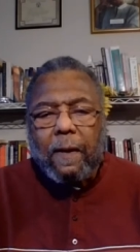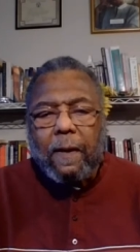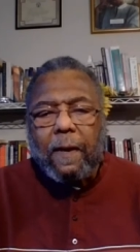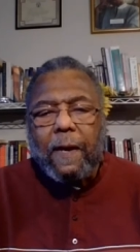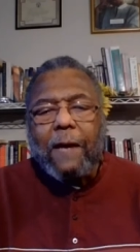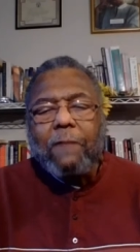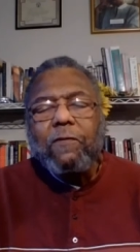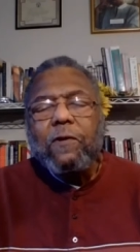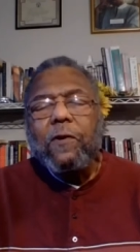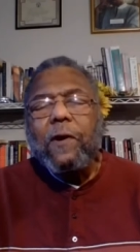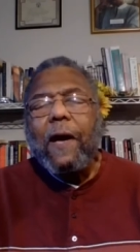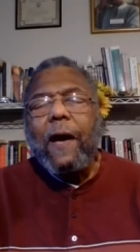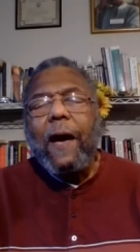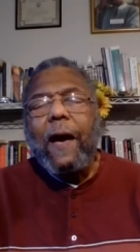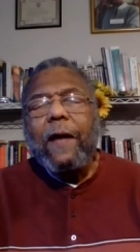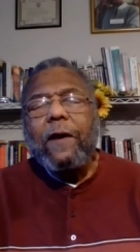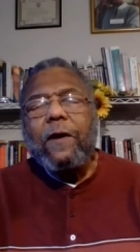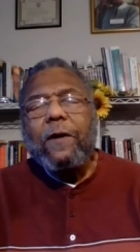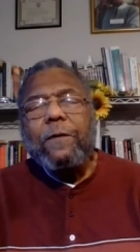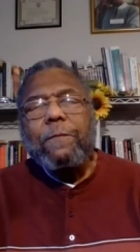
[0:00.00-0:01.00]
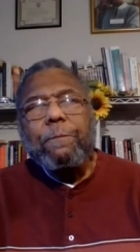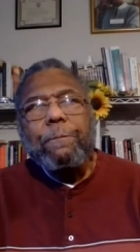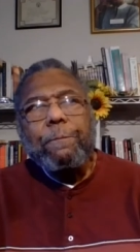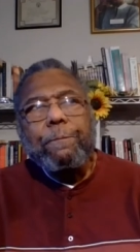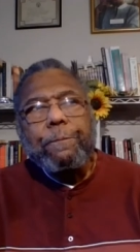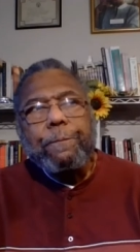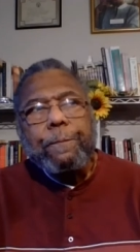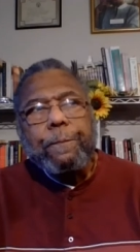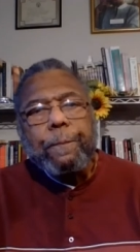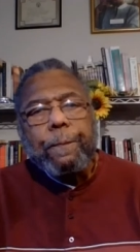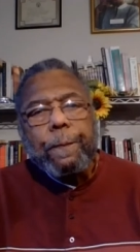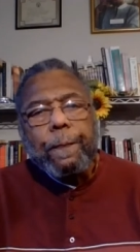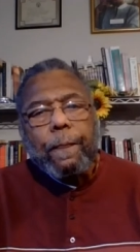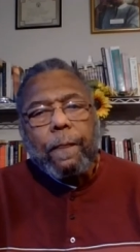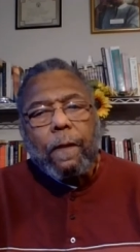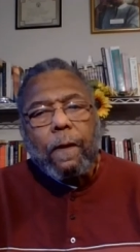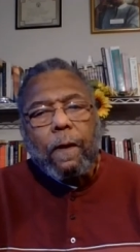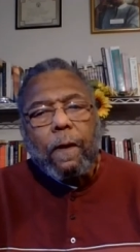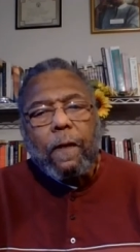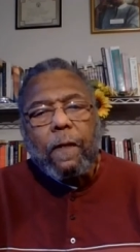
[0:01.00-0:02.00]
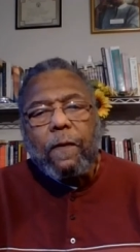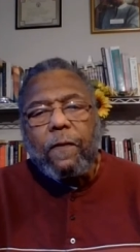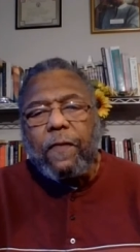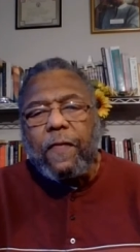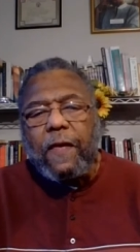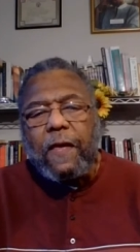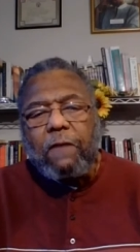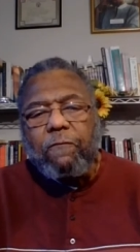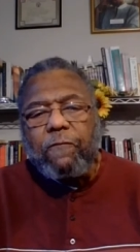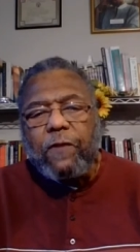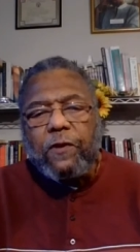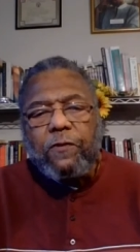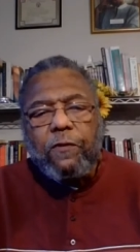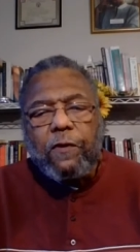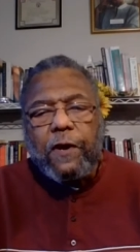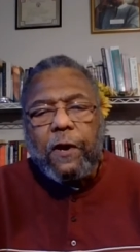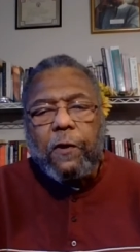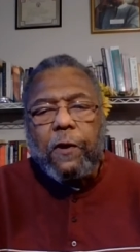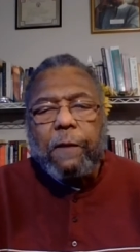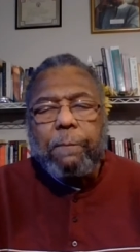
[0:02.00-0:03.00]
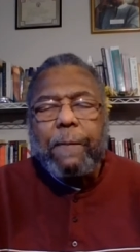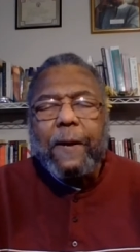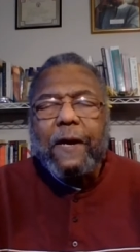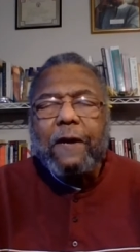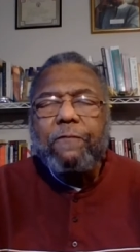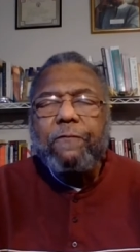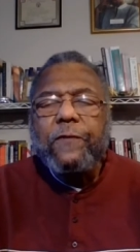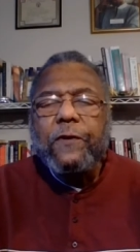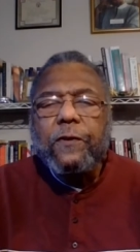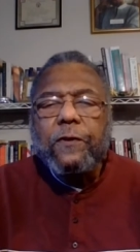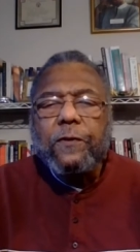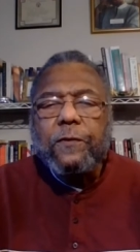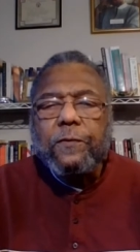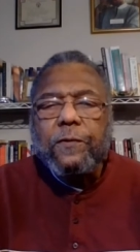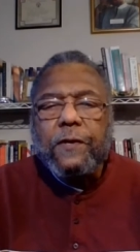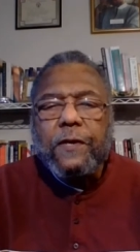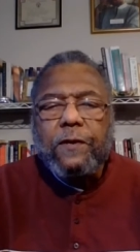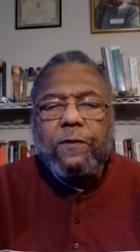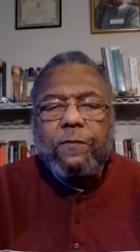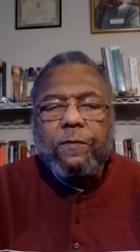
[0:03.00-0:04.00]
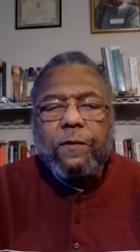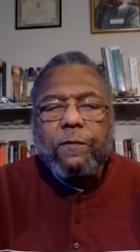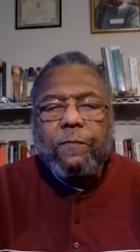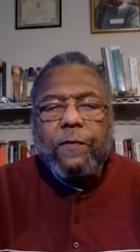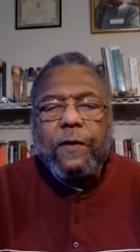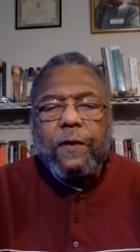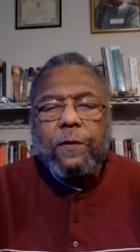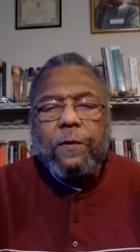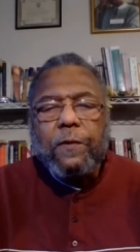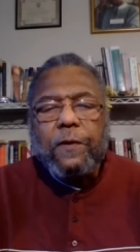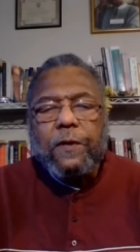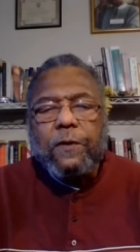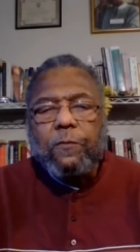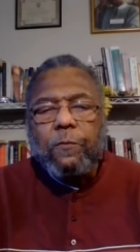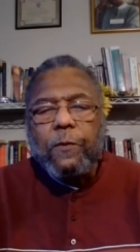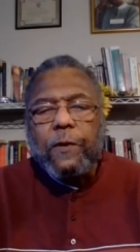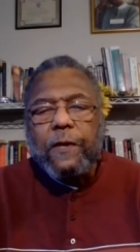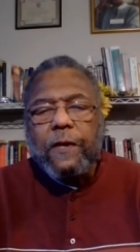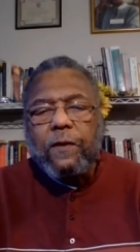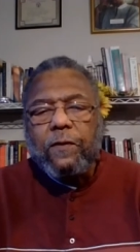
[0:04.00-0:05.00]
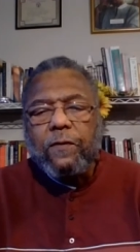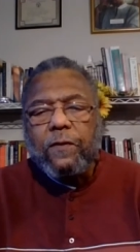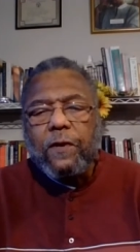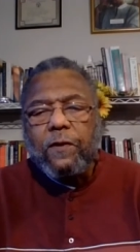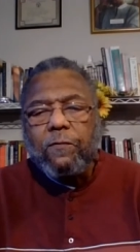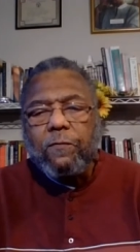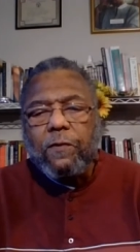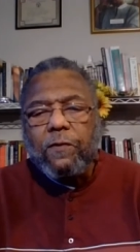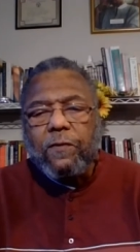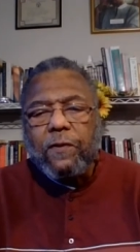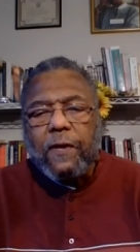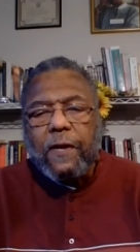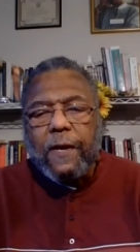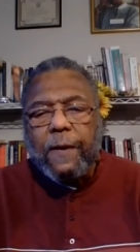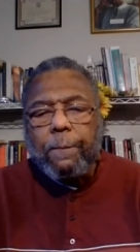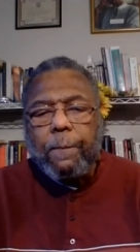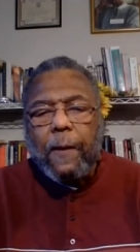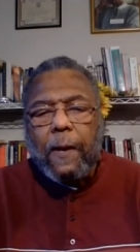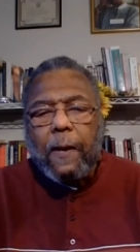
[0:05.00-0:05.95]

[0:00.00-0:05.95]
Neville Goddard, the visionary metaphysical teacher of the early 20th century, said,